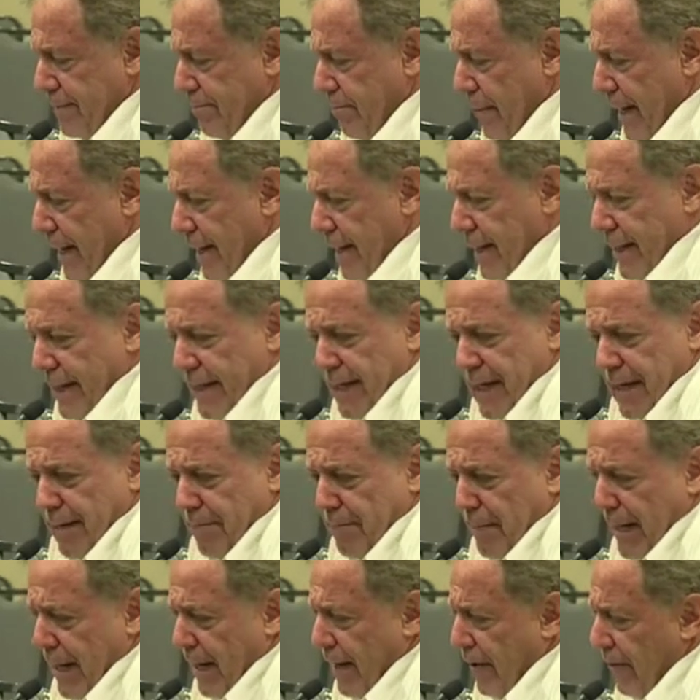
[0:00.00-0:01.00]
Bendigo,
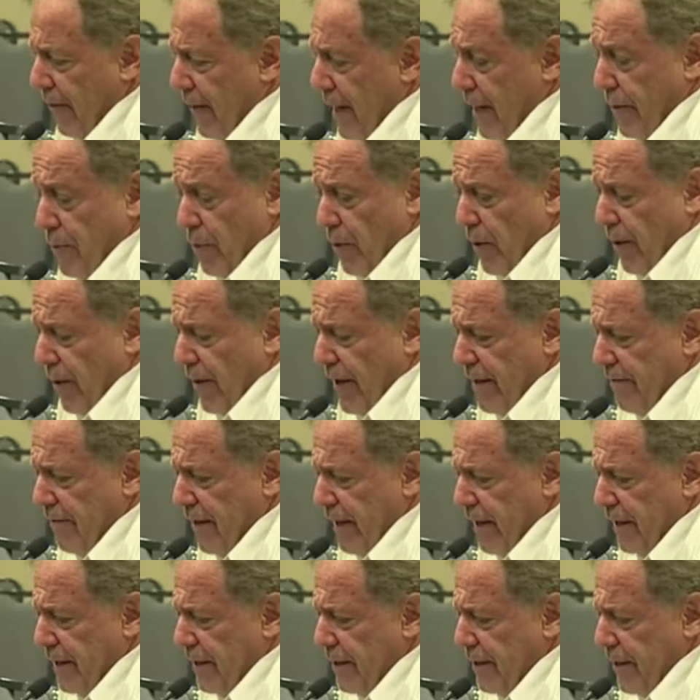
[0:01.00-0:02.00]
Ballarat,
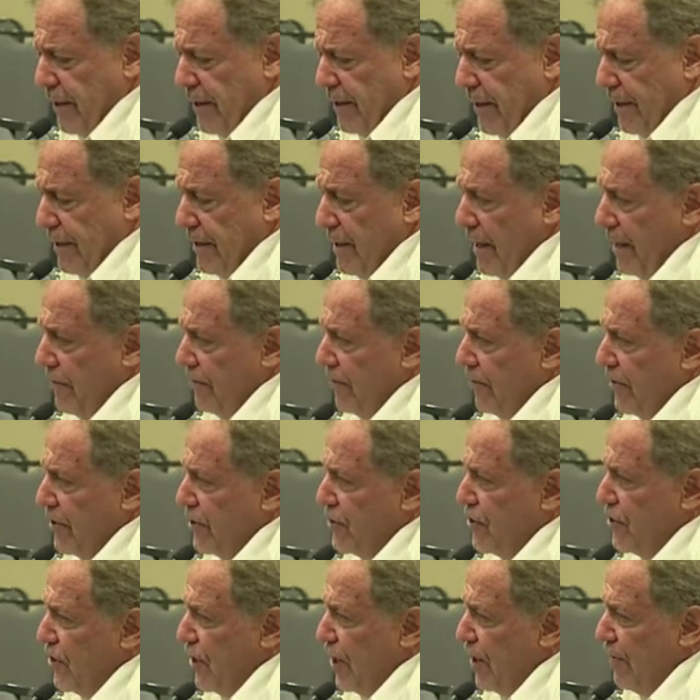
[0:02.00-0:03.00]
wherever. You could never
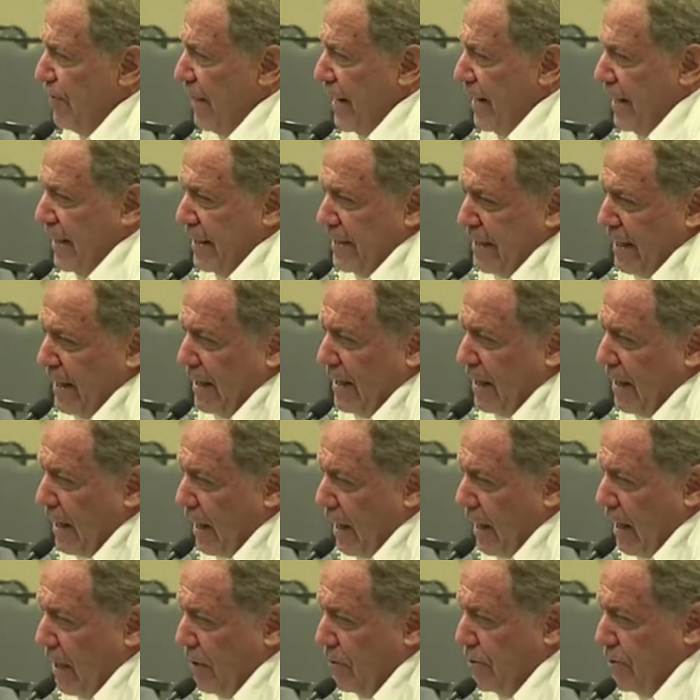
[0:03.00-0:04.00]
achieve anything
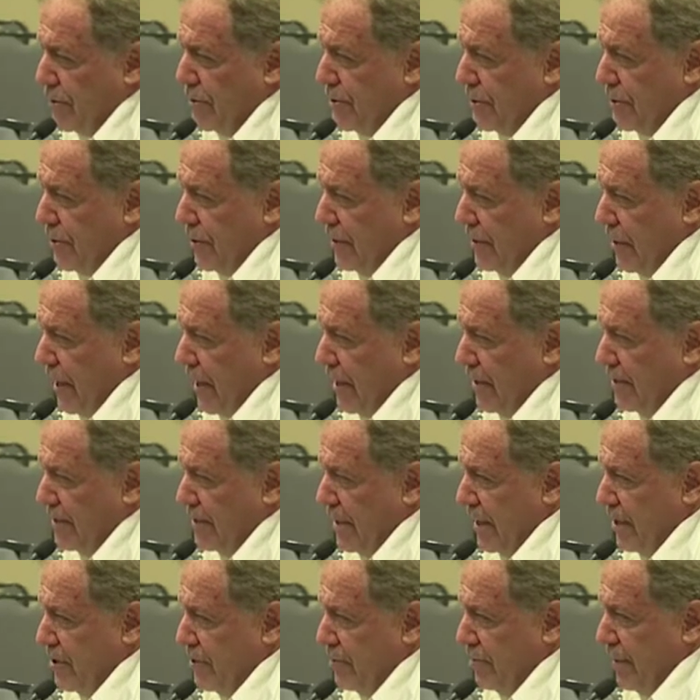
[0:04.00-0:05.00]
close to those
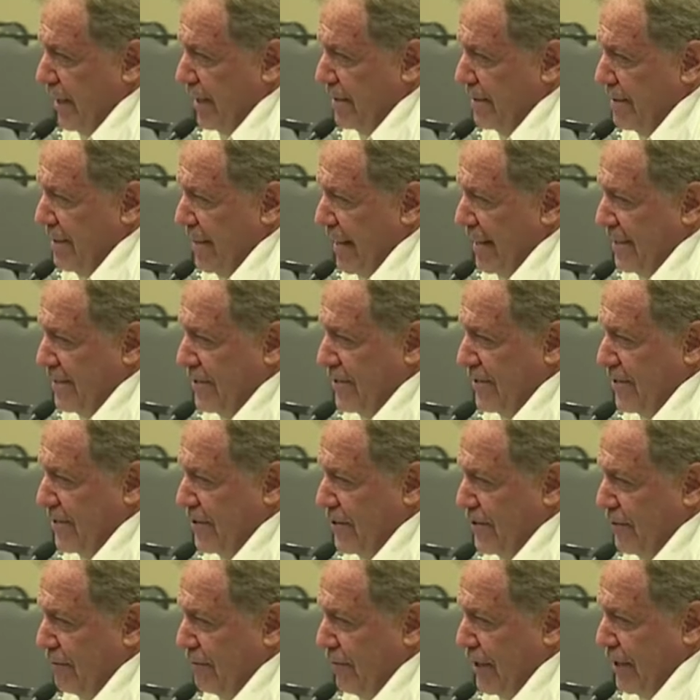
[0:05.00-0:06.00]

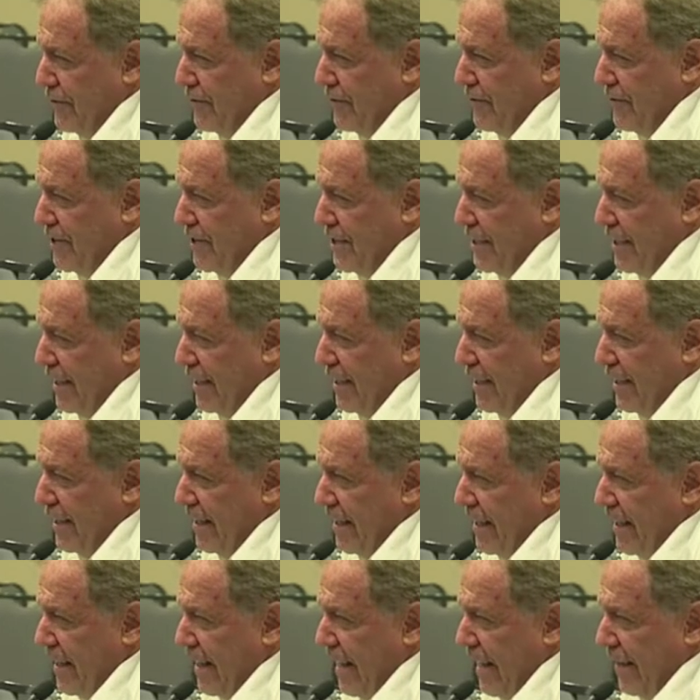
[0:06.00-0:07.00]
expectations of literacy.
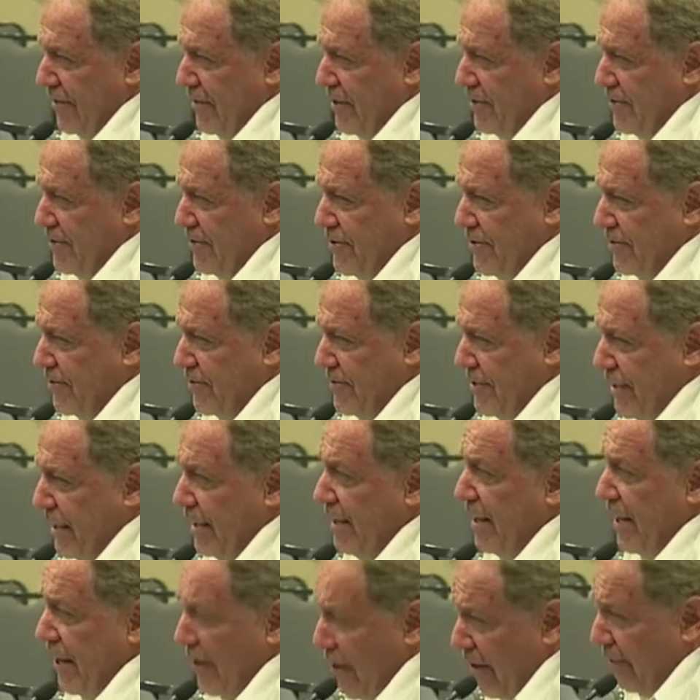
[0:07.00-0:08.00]
And this is
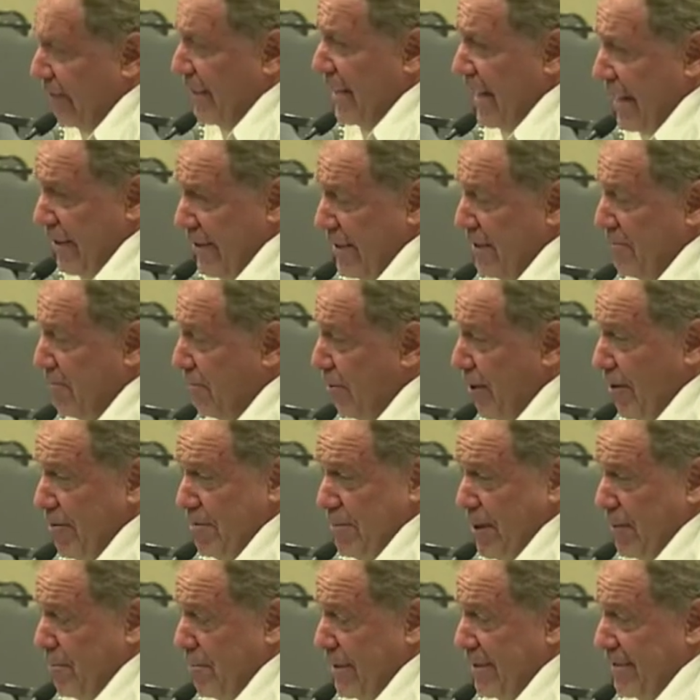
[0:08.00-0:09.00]
still an ongoing
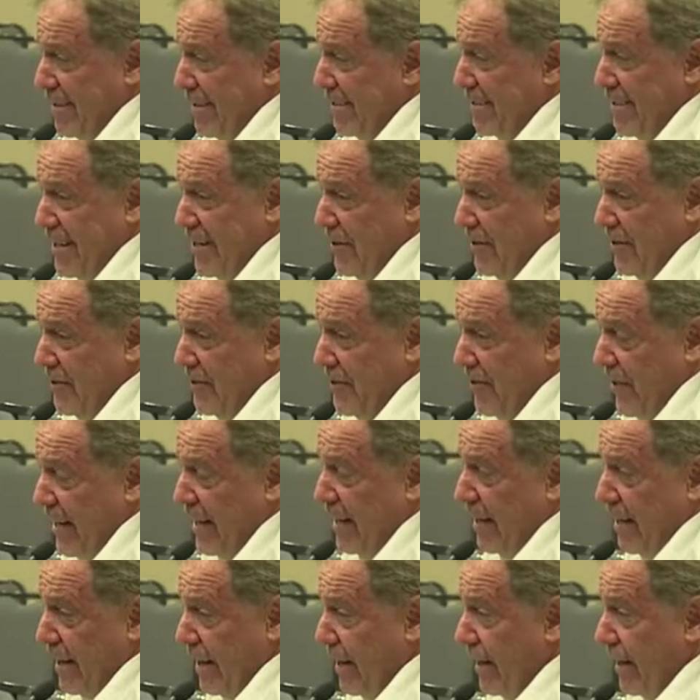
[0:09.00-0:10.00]
problem in the Territory.